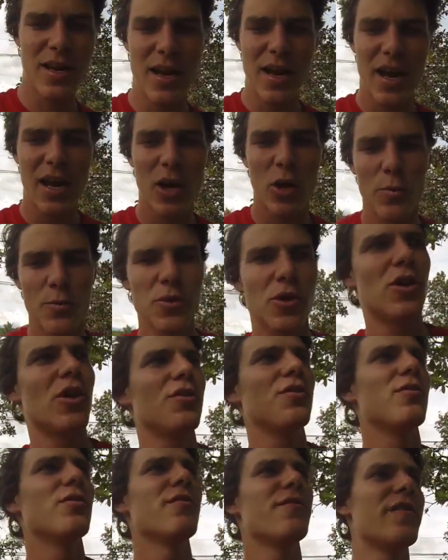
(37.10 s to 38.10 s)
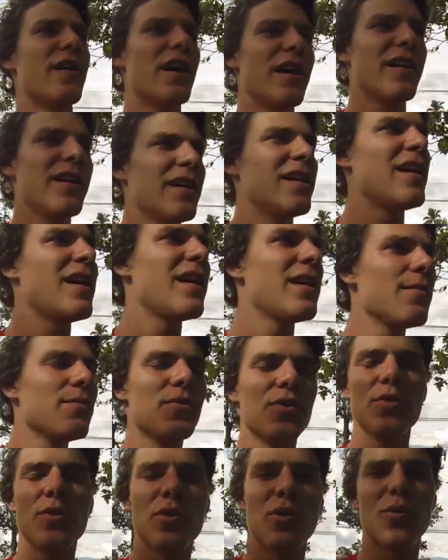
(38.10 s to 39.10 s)
I hope you're all doing fine. I'm
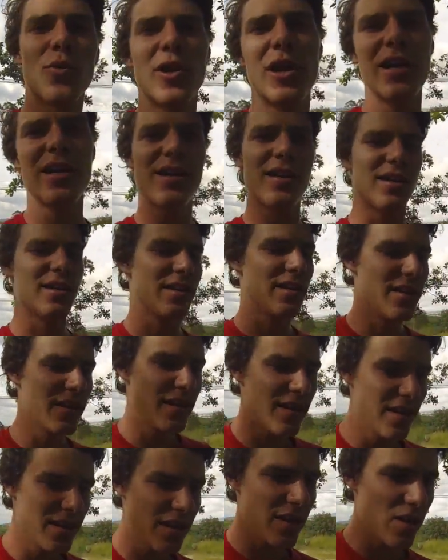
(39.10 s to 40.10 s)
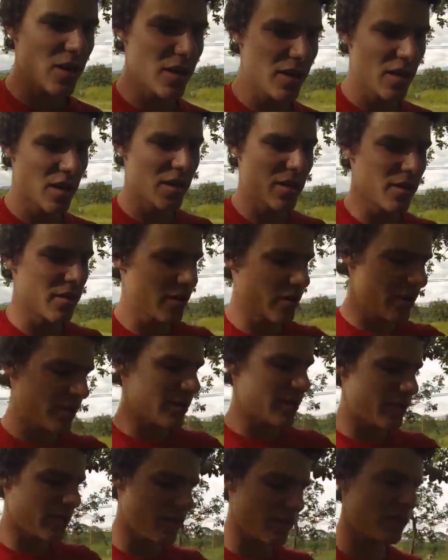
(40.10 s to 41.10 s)
doing great here in
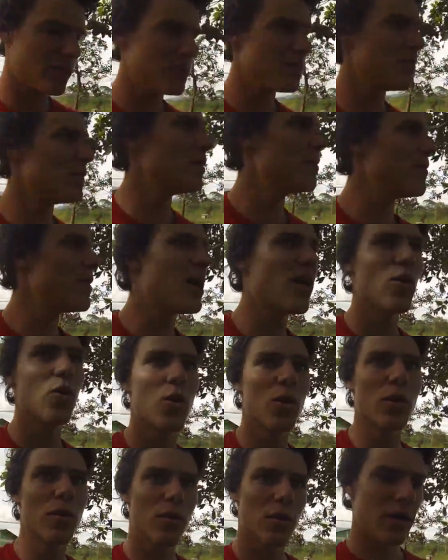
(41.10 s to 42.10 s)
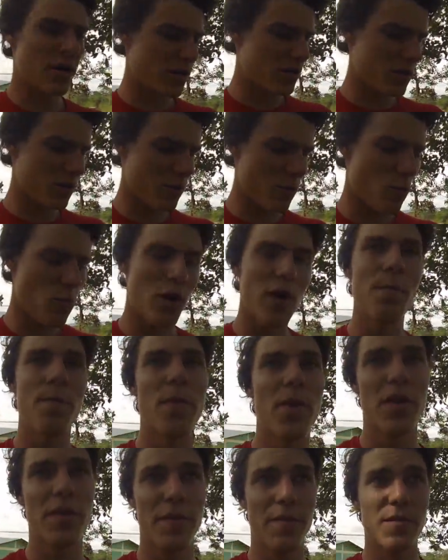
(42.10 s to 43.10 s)
Honduras. It's been about actually 1
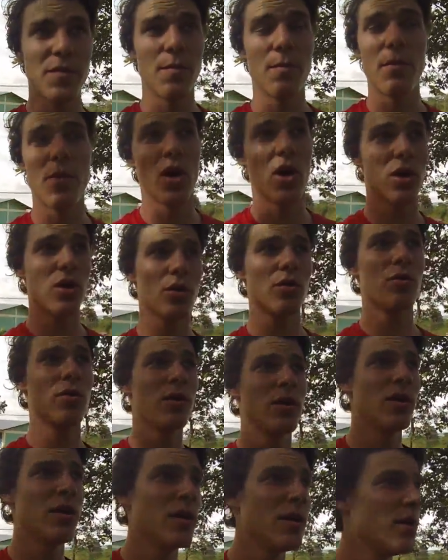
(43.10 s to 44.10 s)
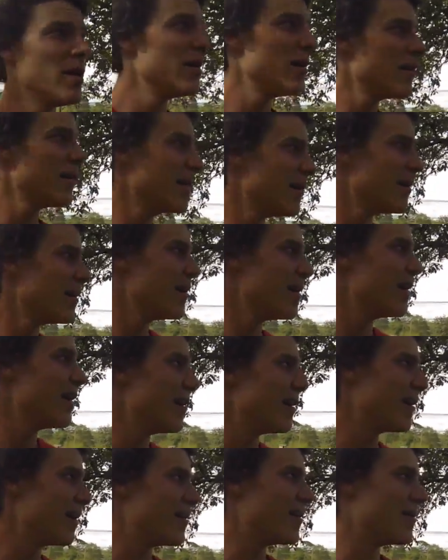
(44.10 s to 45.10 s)
month tomorrow.
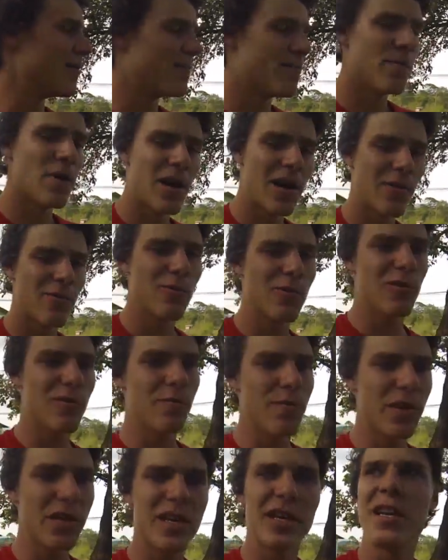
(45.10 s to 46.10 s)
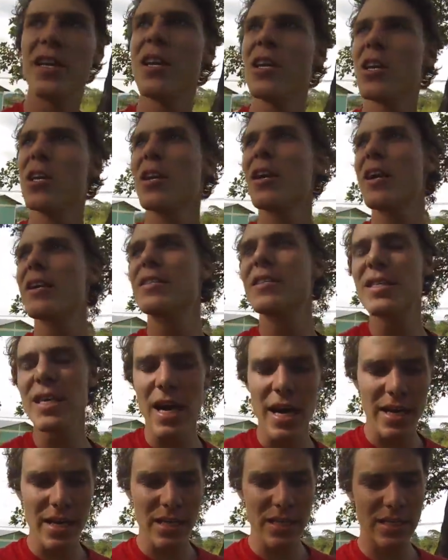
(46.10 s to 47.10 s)
I will have been here at
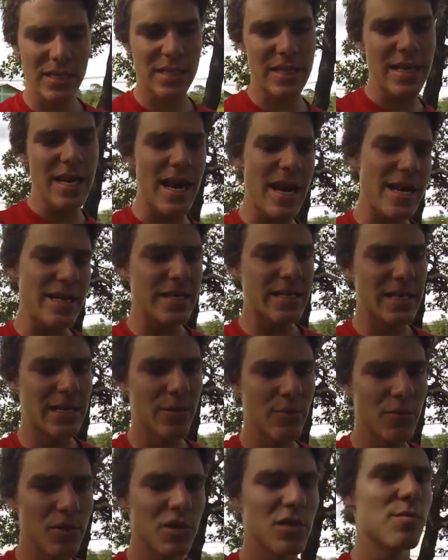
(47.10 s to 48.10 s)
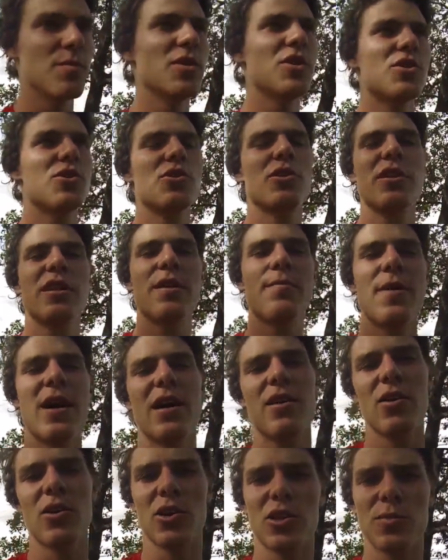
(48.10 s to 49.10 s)
Zion's Gate, which is a ministry that I'm
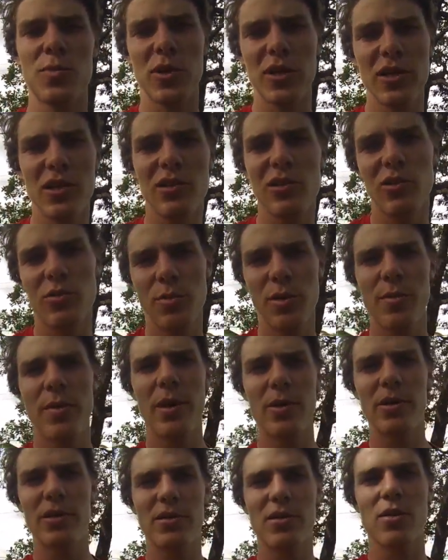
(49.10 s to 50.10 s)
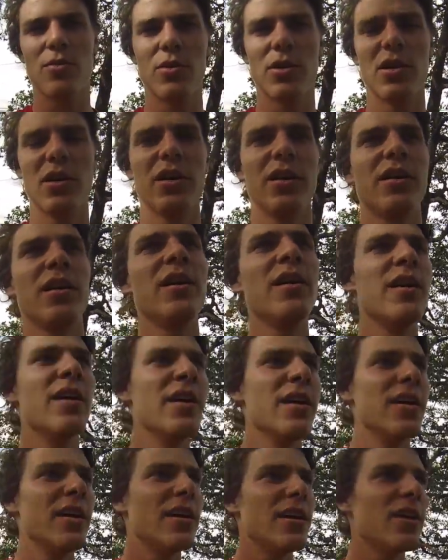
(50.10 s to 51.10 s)
at, and I'll explain to you a little bit about what's going on
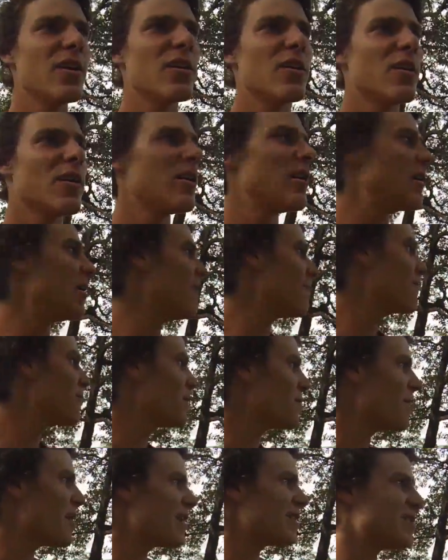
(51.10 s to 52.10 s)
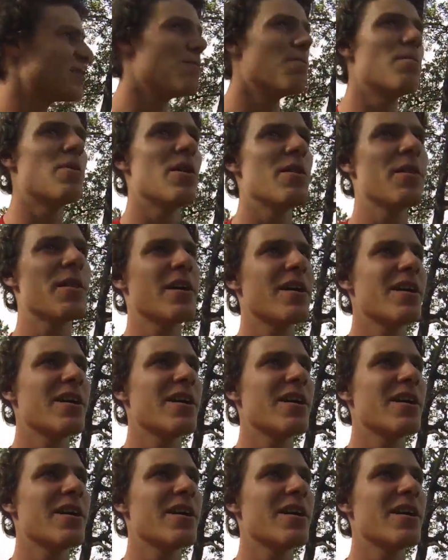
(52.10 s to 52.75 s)
here for the past month